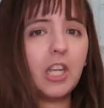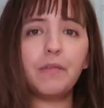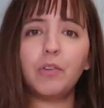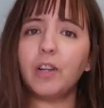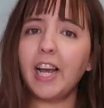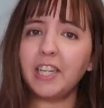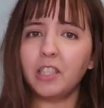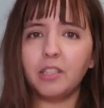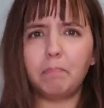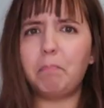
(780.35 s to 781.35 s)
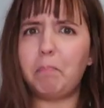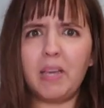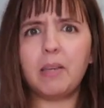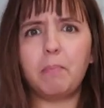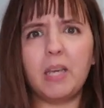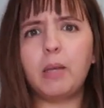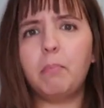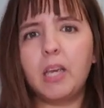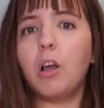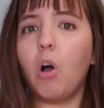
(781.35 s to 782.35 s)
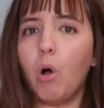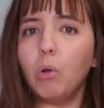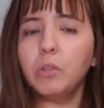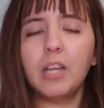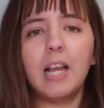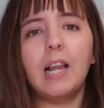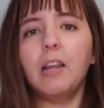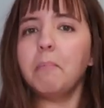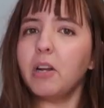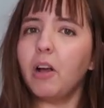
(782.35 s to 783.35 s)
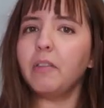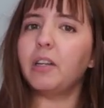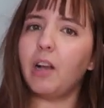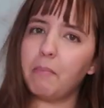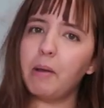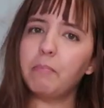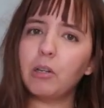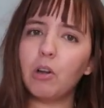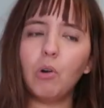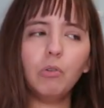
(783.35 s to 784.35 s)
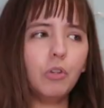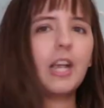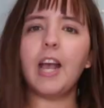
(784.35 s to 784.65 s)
If you like these big, big, big hauls, let me know in the comment below.